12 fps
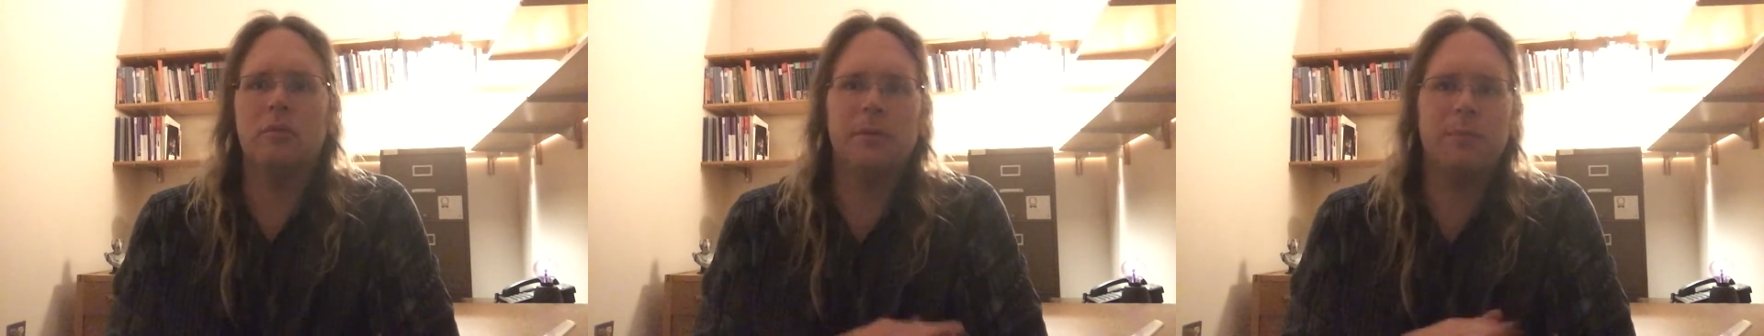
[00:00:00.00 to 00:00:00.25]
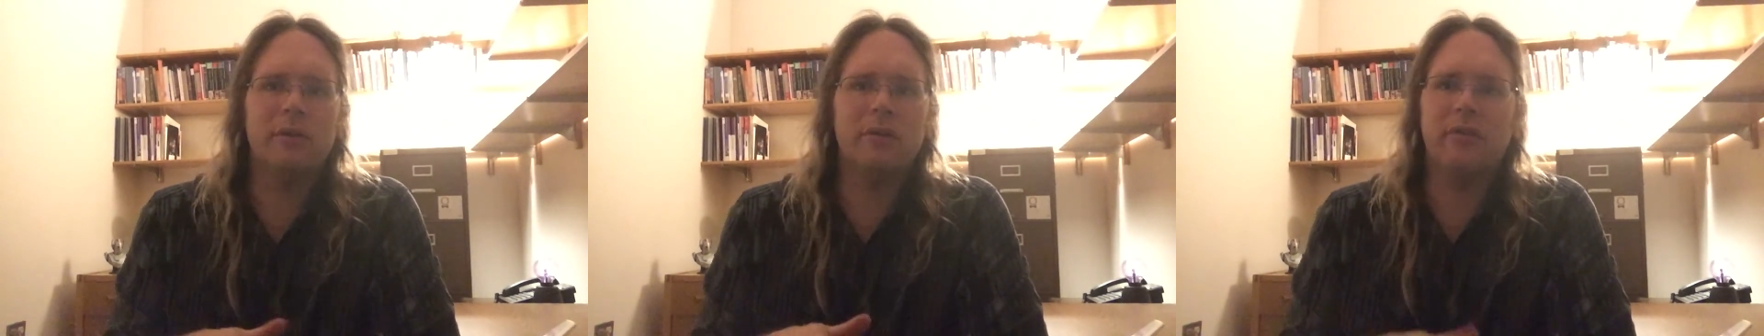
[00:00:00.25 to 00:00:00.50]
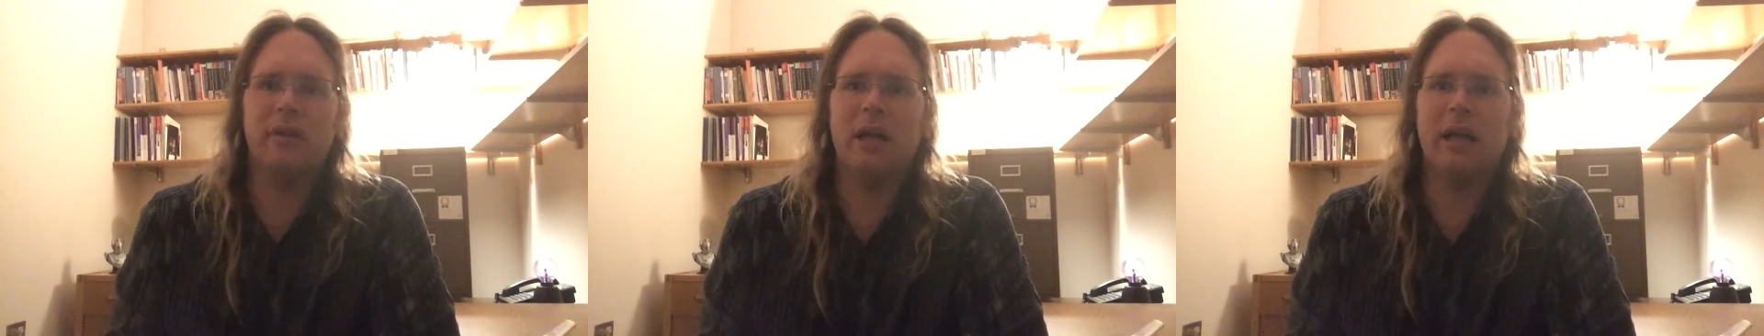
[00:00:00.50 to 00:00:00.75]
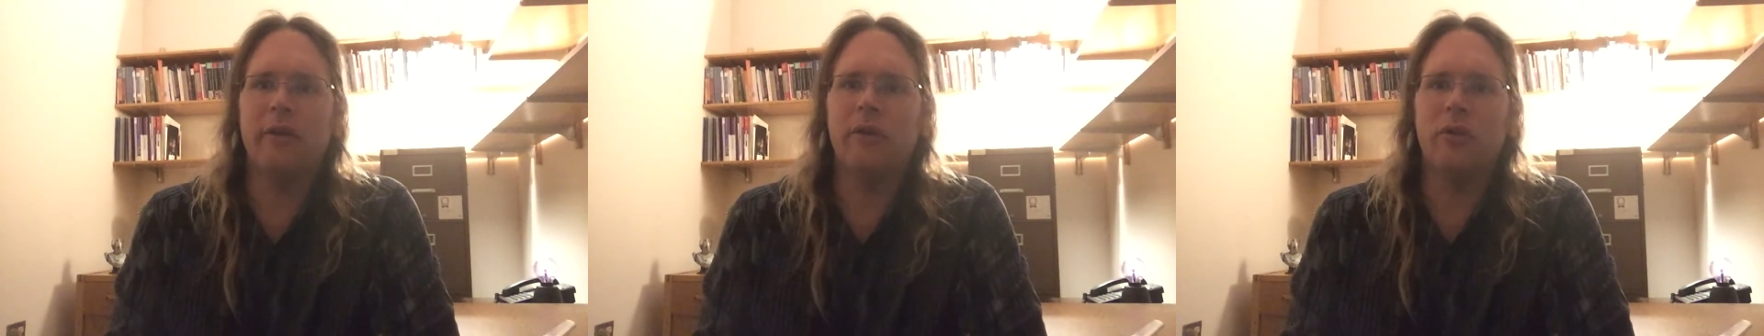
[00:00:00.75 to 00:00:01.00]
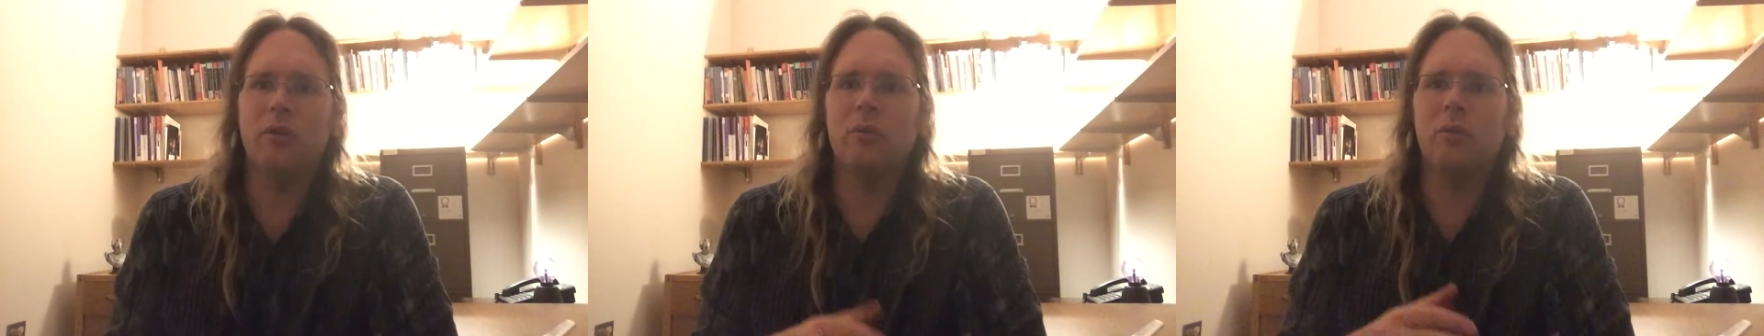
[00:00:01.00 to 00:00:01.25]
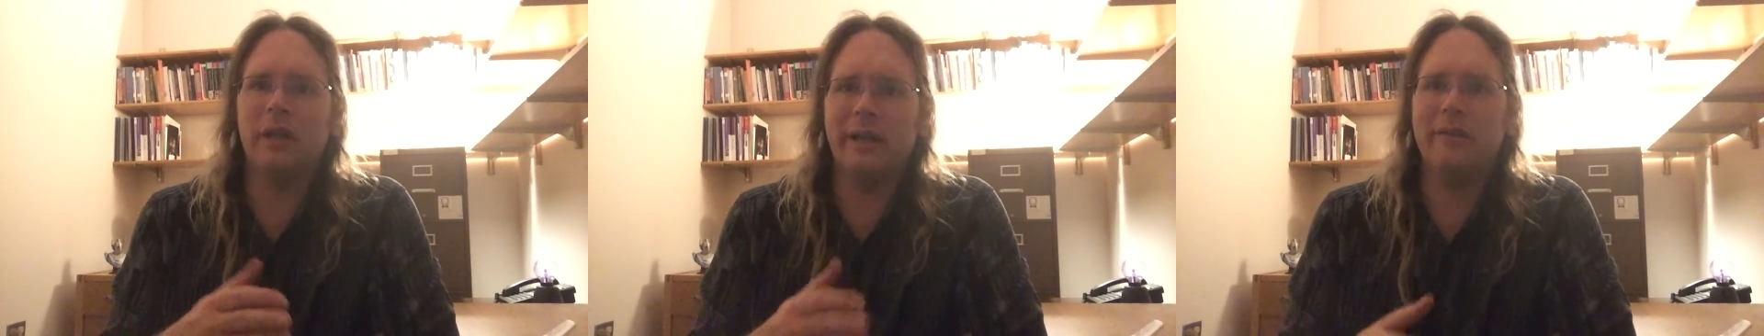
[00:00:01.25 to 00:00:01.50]
Ripper does not
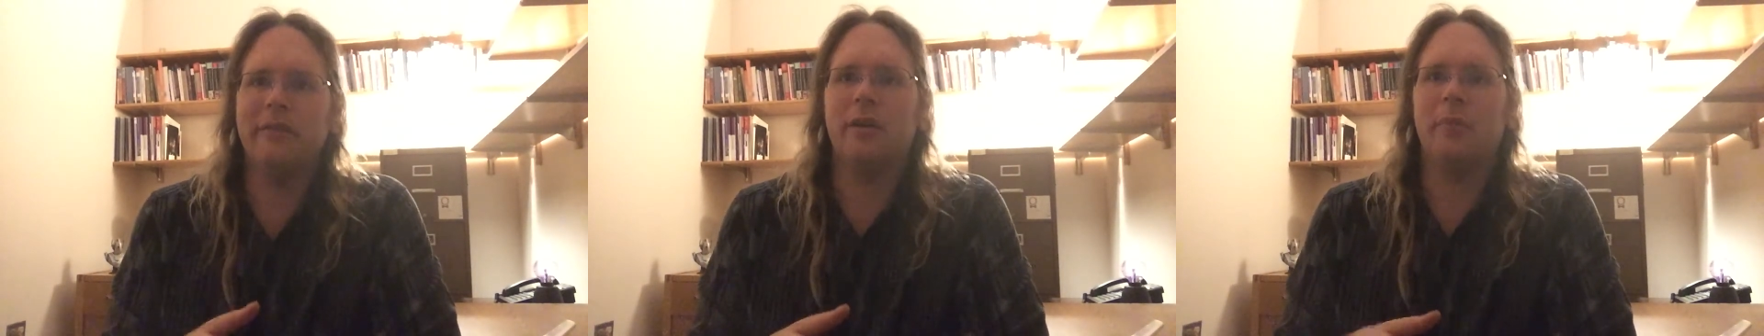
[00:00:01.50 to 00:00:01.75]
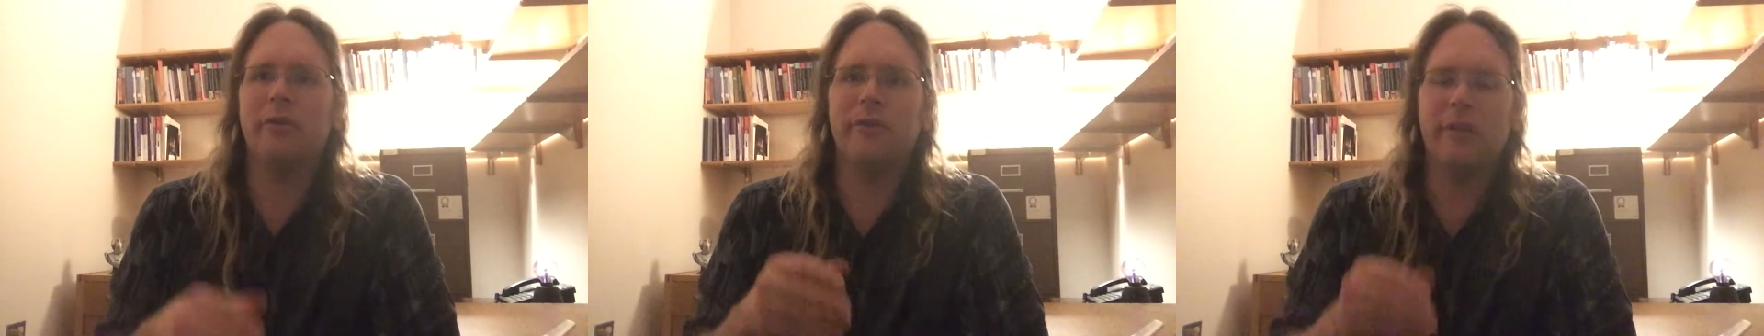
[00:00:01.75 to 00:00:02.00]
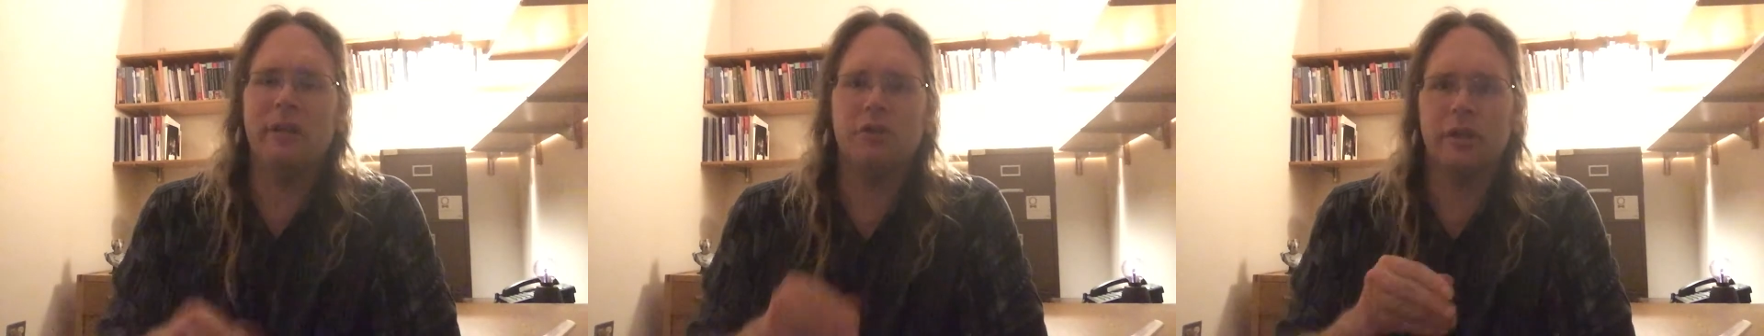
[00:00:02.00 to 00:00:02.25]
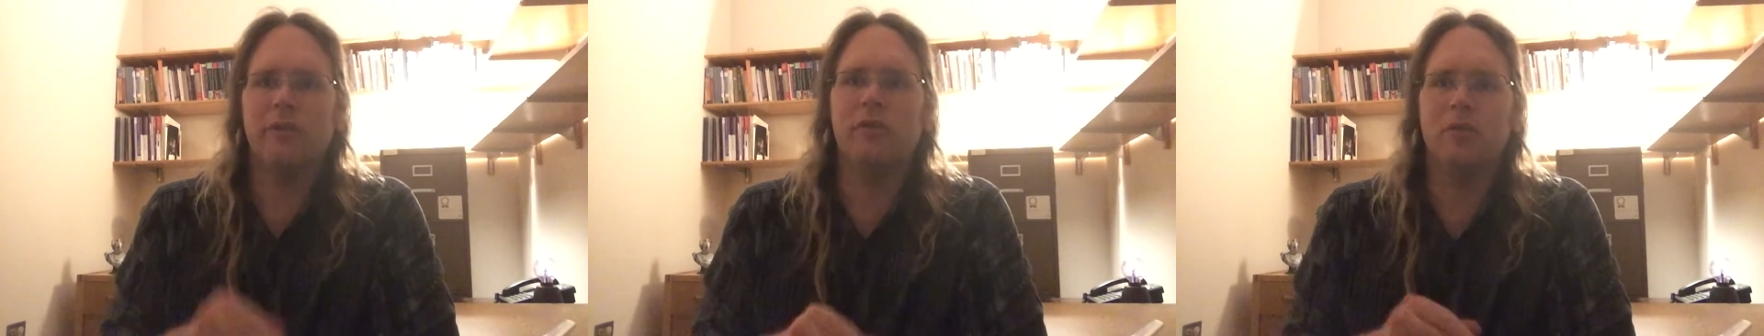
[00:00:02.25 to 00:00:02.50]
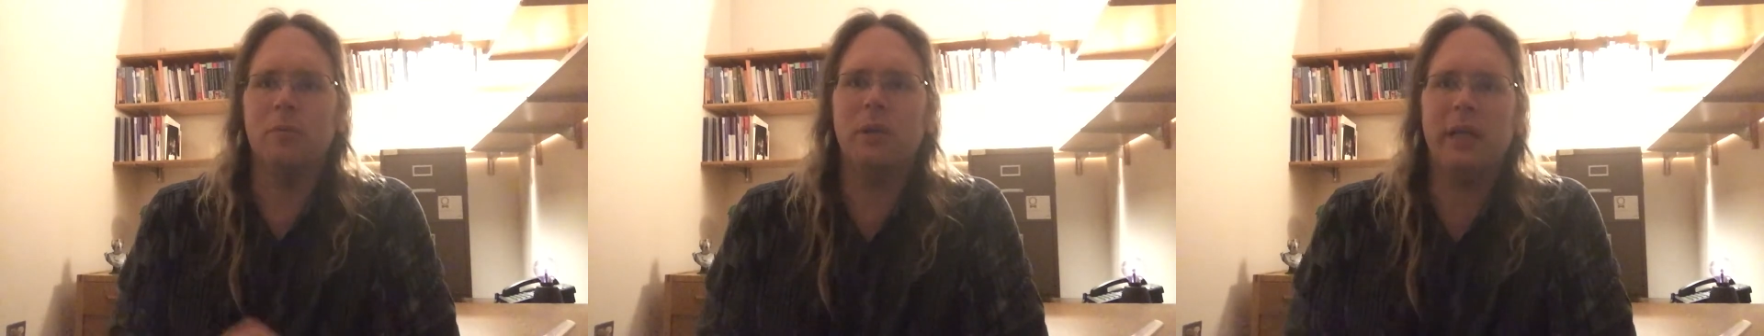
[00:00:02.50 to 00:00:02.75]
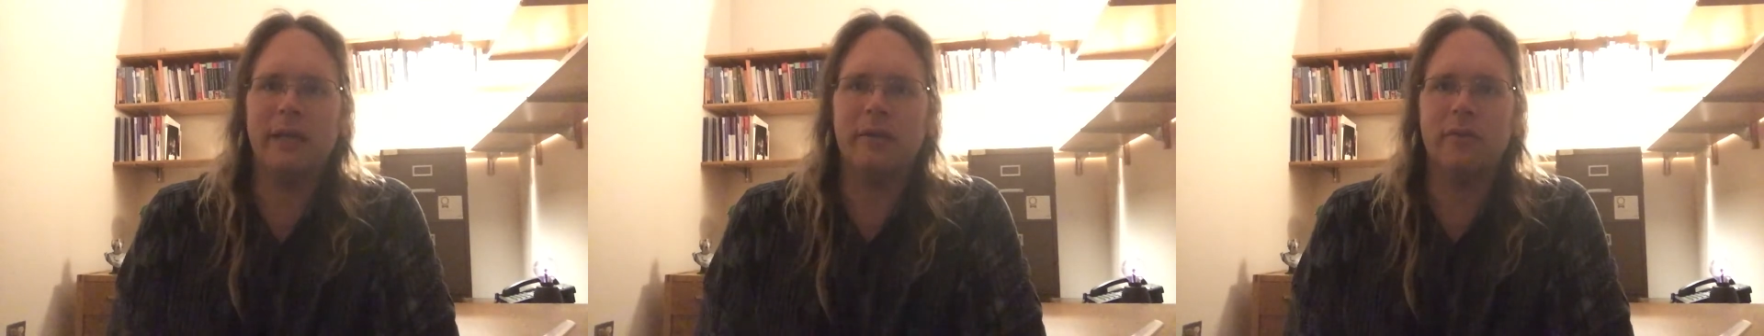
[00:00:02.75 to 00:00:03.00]
do lightsabers, they just do
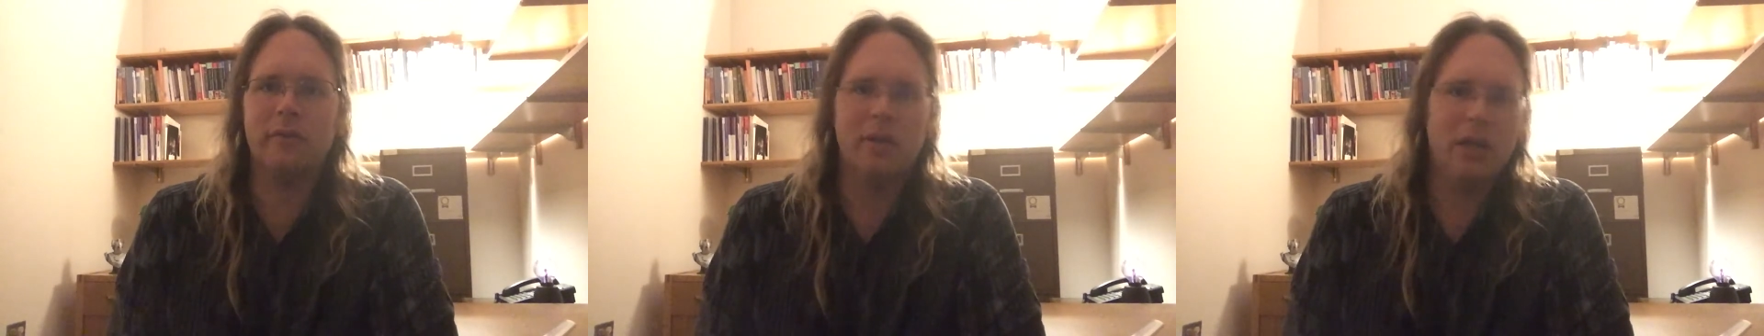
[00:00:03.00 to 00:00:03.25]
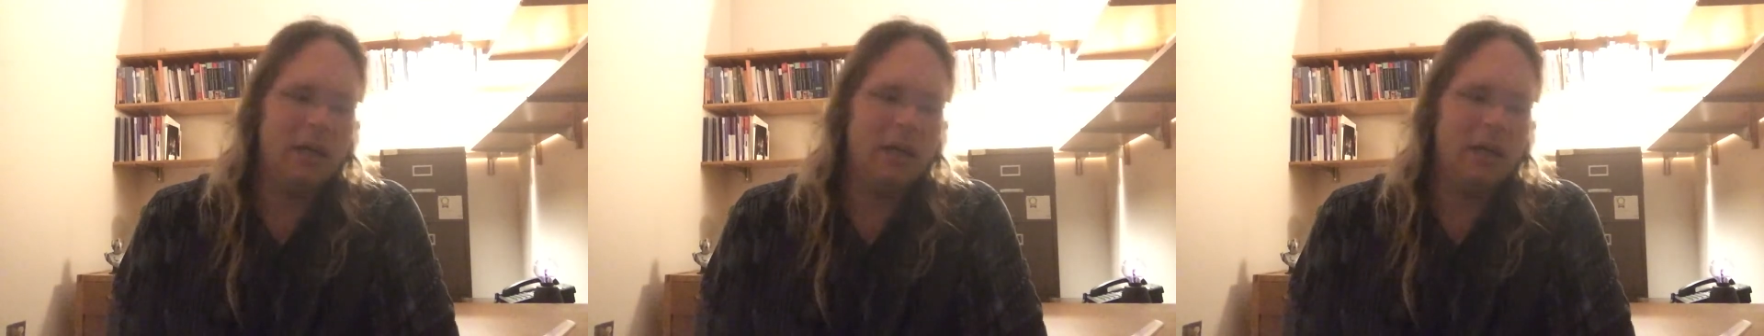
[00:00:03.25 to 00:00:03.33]
blades.